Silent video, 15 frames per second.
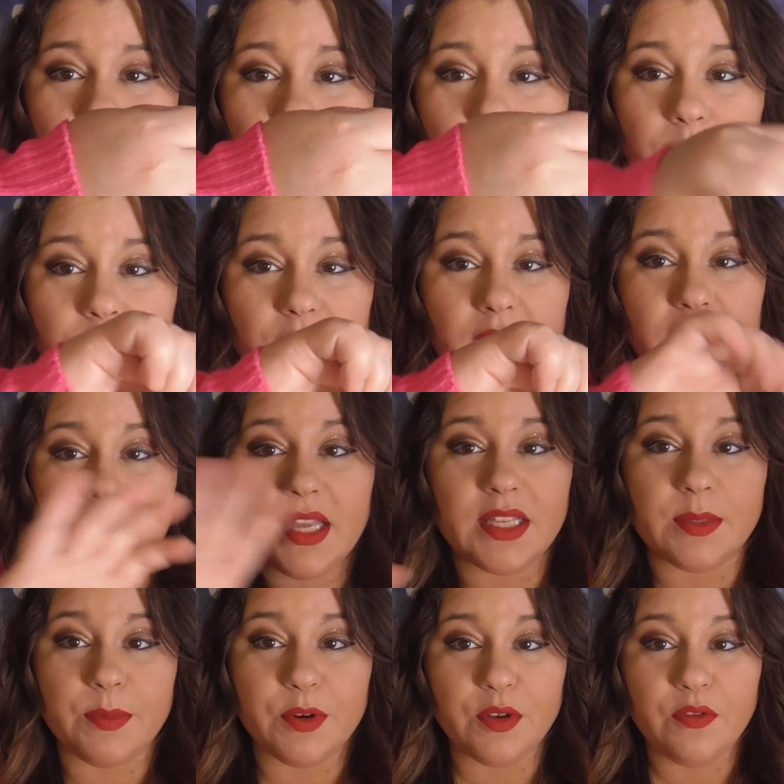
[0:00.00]
Completely
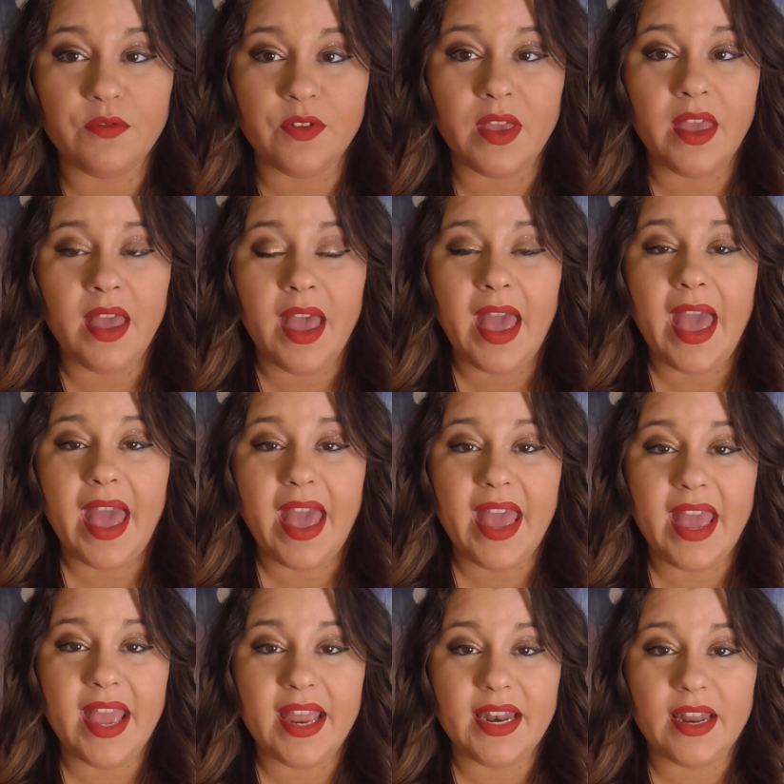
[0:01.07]
kiss proof.
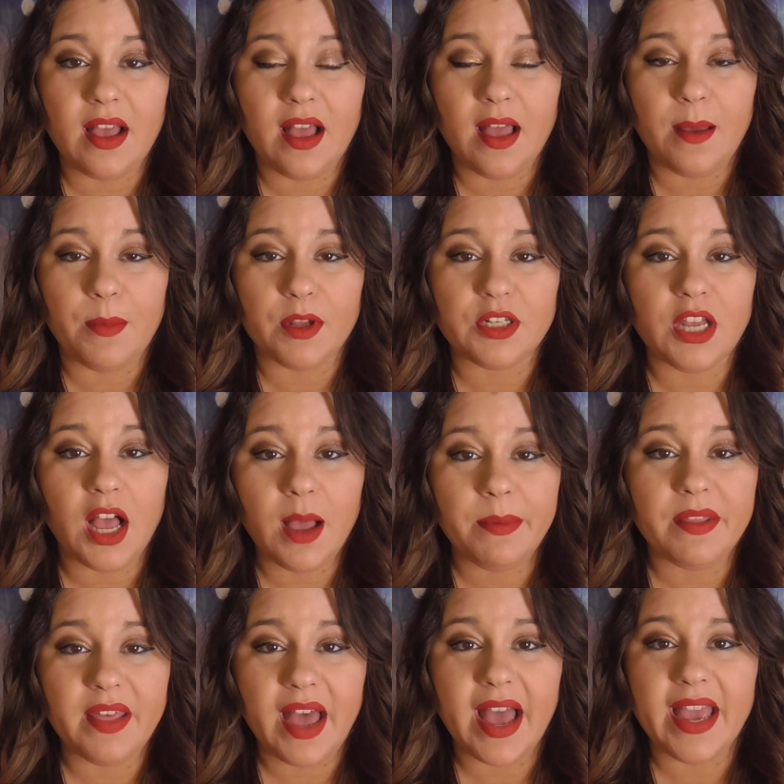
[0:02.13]
And on top
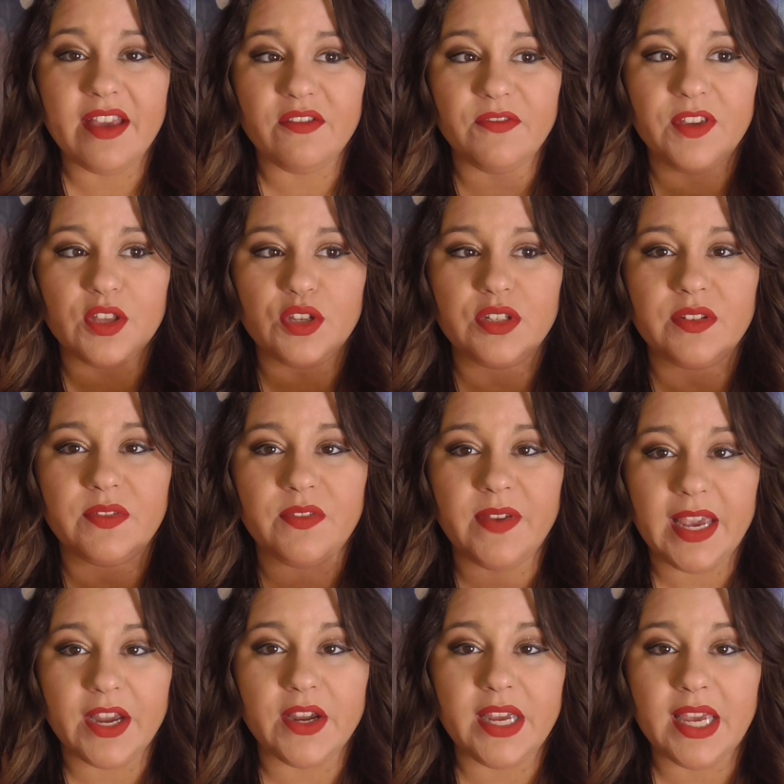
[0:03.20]
of that, it feels
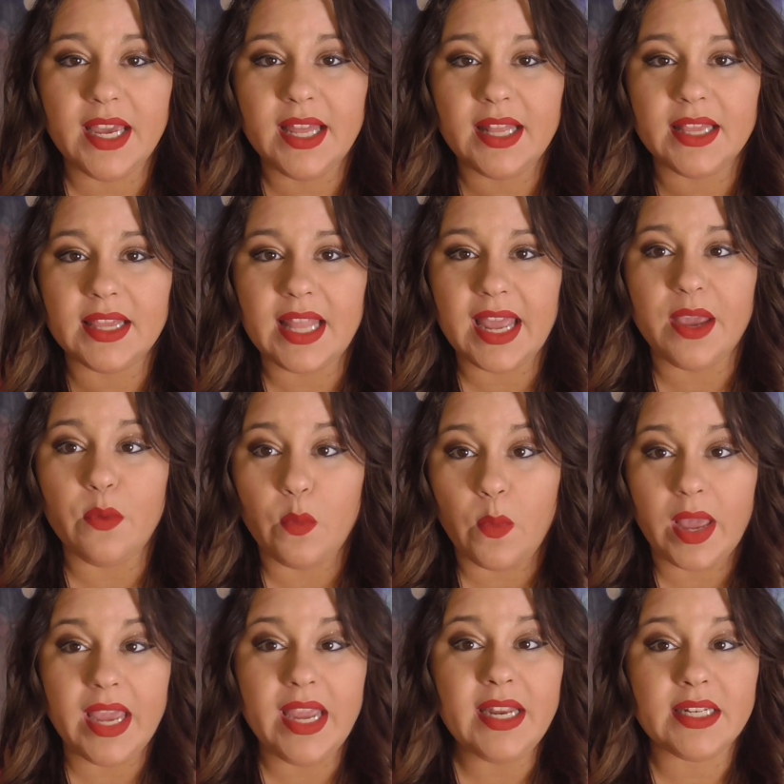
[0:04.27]
very
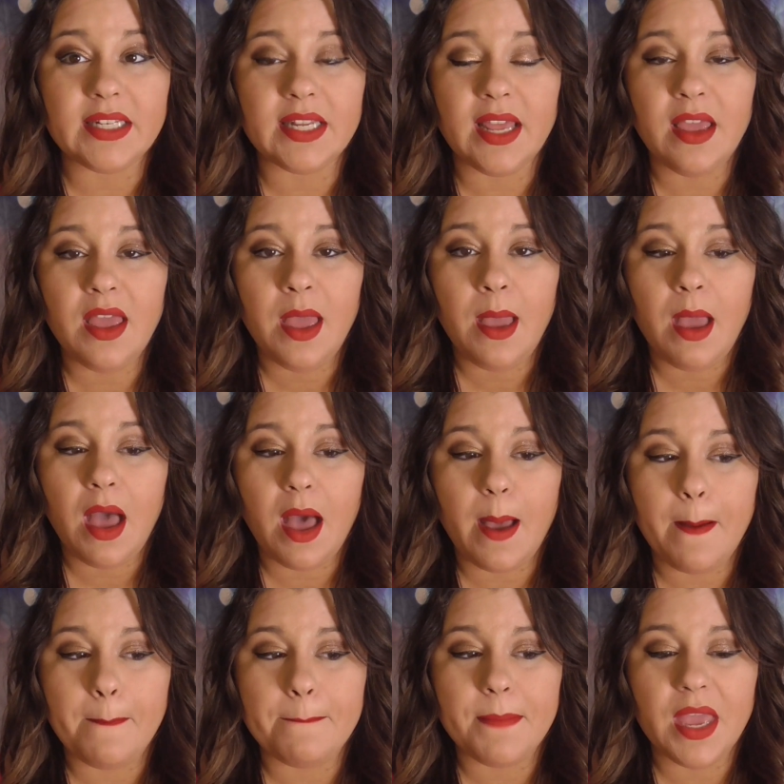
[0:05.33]
lightweight.
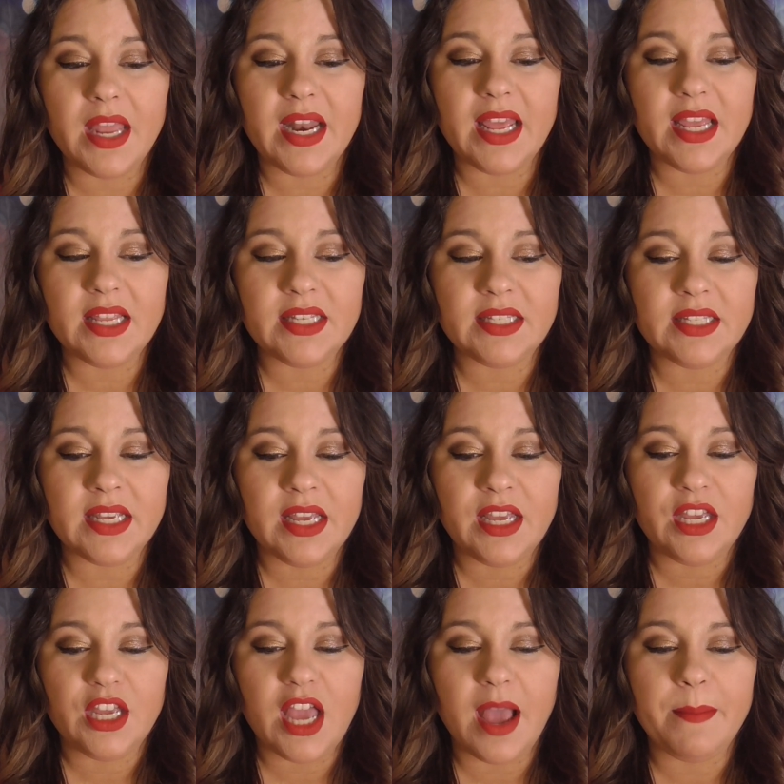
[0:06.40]
It is,
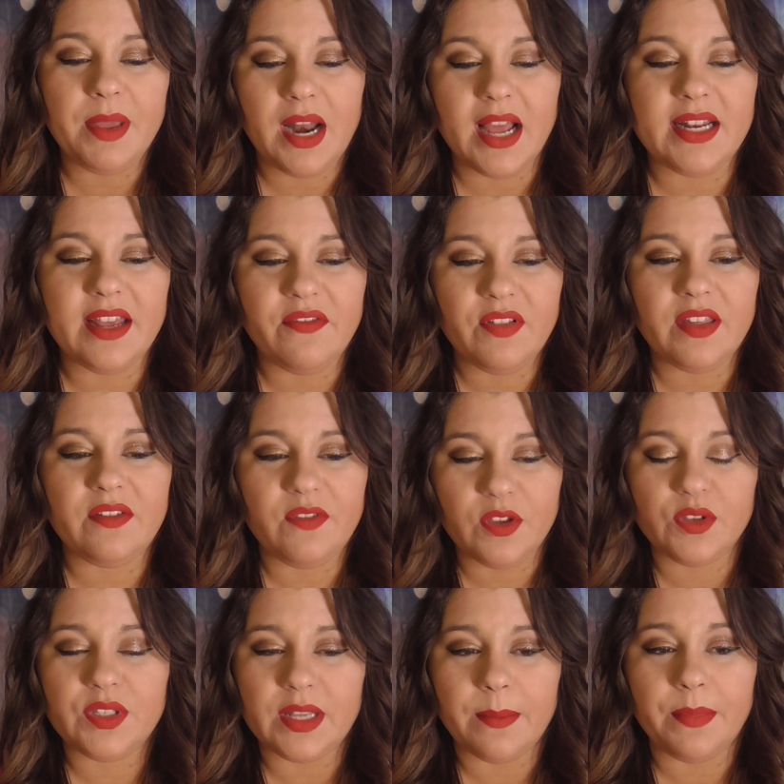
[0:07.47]
I mean, I definitely feel
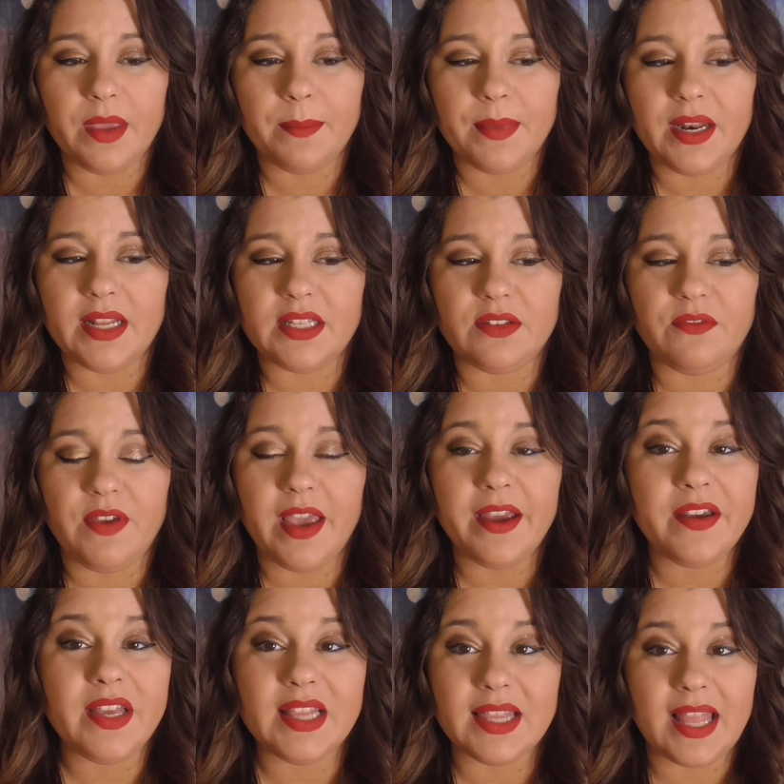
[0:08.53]
something, but it's
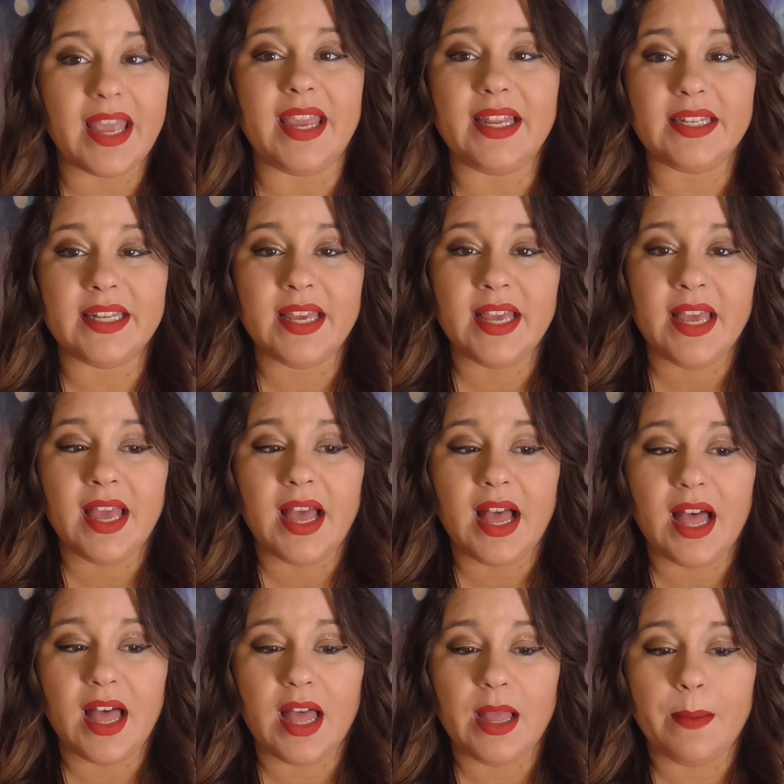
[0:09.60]
very light.
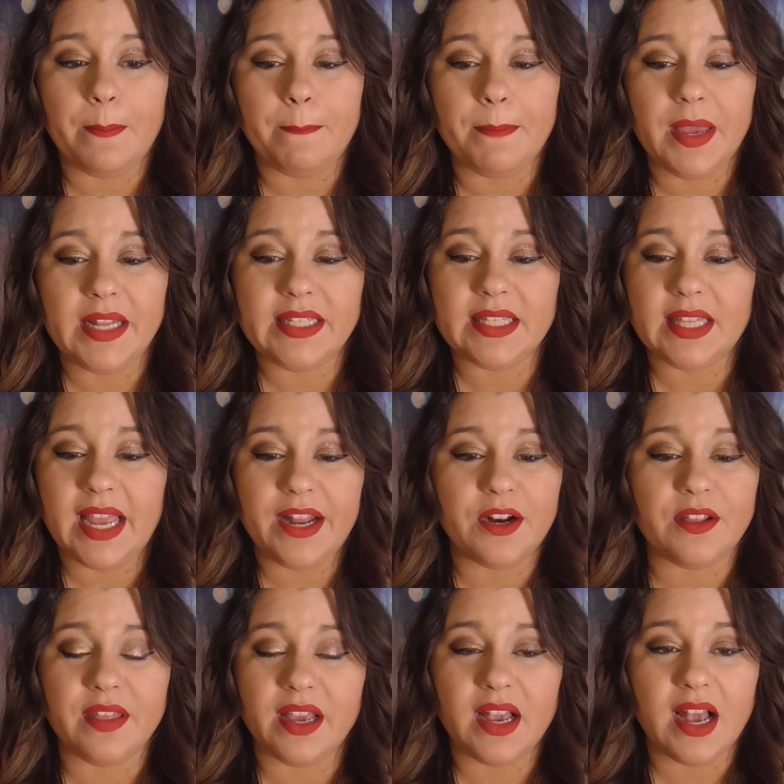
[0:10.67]
It's lighter
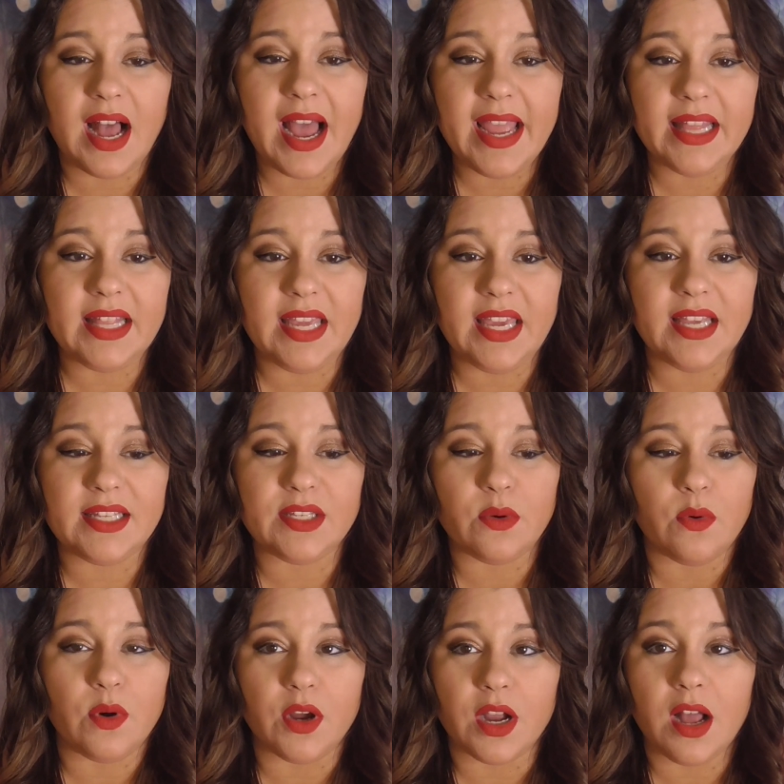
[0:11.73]
than Kylie's
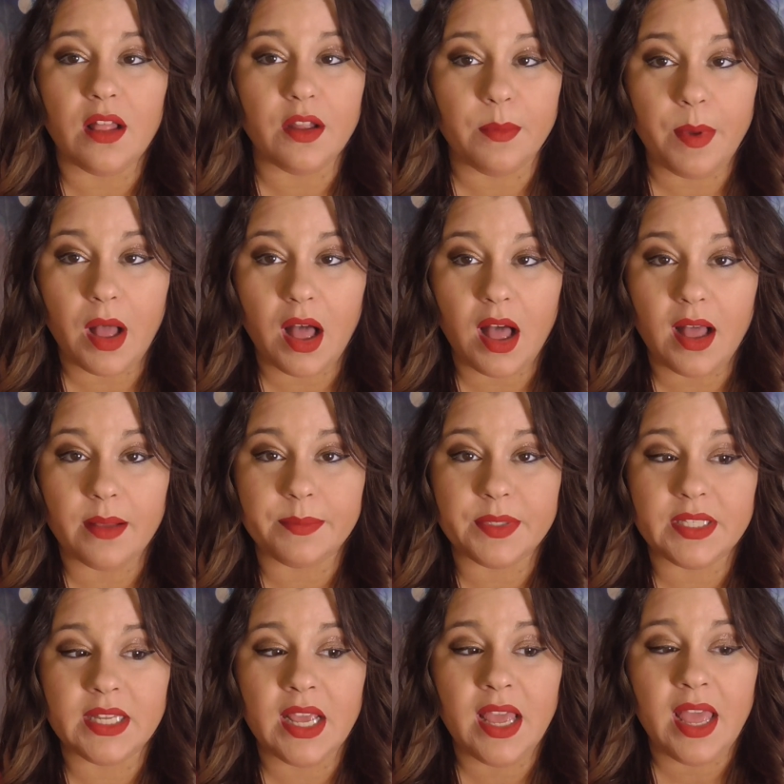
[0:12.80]
or ColourPop's.